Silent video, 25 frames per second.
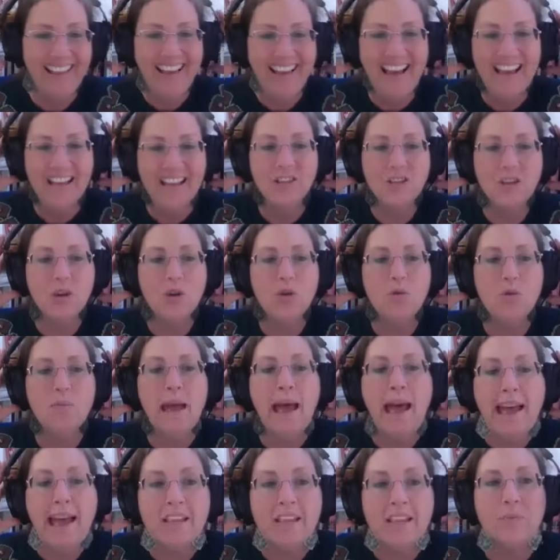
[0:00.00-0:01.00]
And Zoom
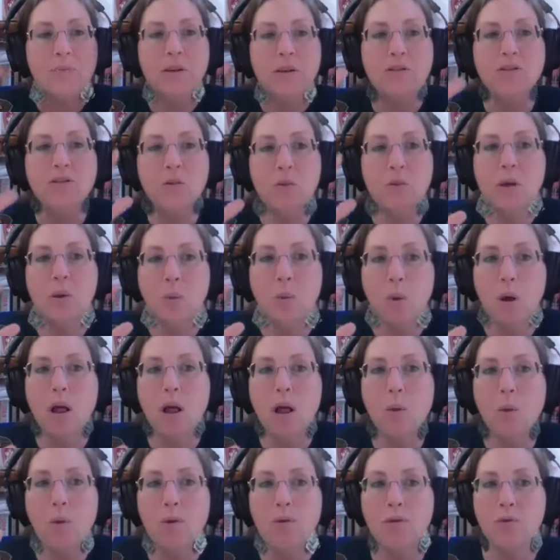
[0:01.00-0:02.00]
has been doing
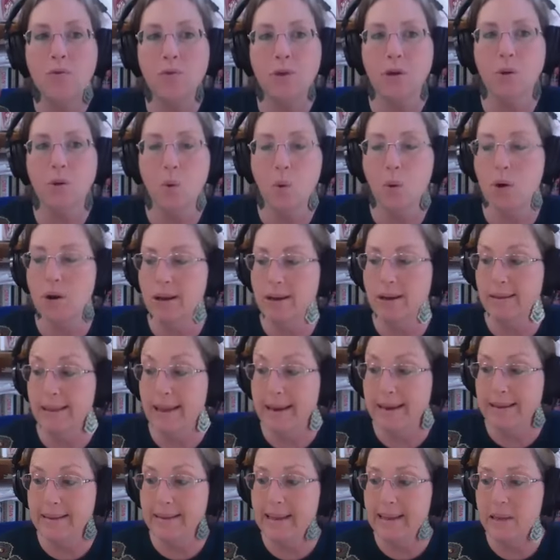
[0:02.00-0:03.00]
well with the recording
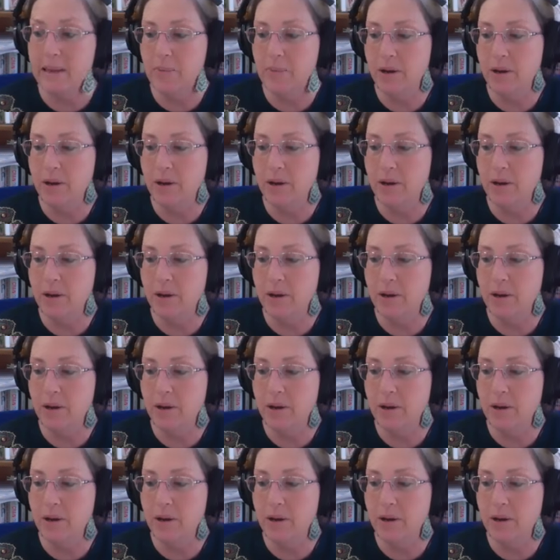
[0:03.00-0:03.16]
lately,